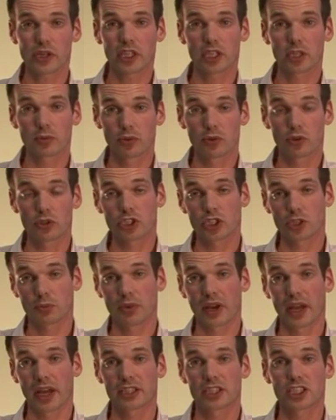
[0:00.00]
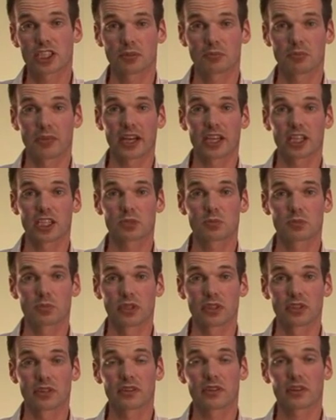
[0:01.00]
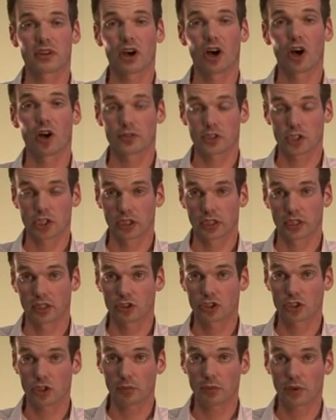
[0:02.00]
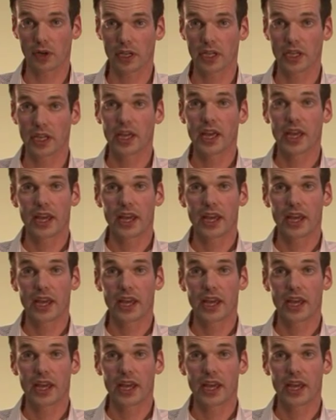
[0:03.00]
in the book Supply Chain Management of Sunil Chopra.